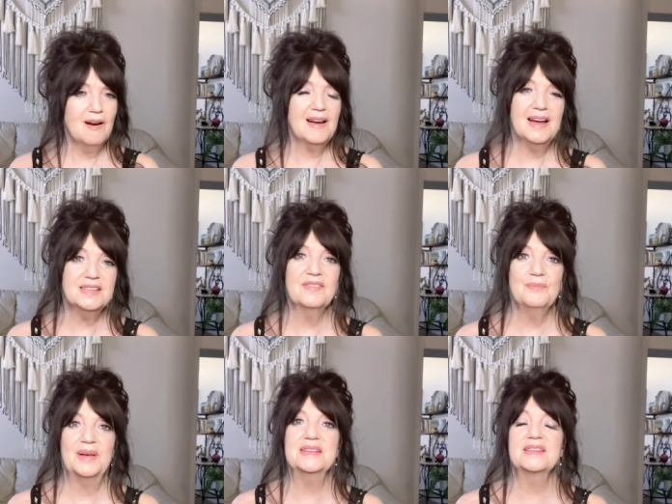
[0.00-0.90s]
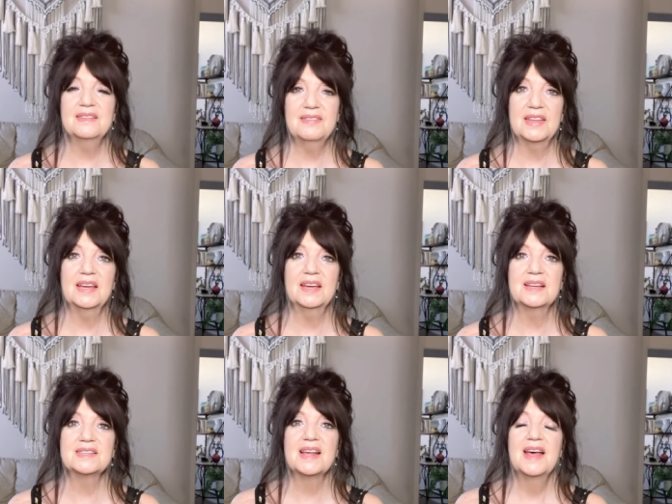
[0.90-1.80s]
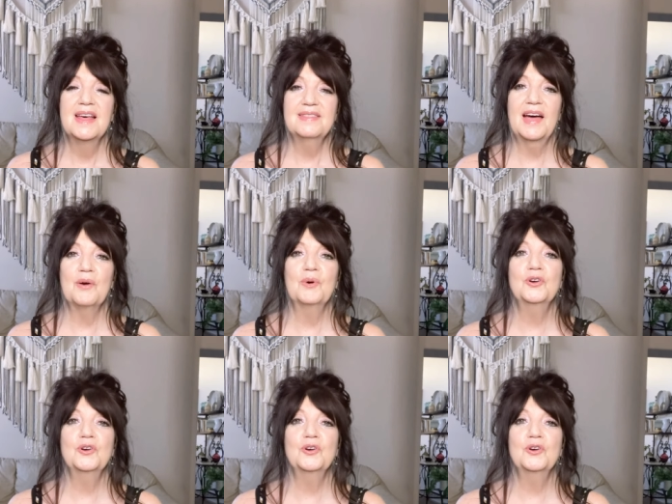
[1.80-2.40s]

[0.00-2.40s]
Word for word: all kinds of amazing things that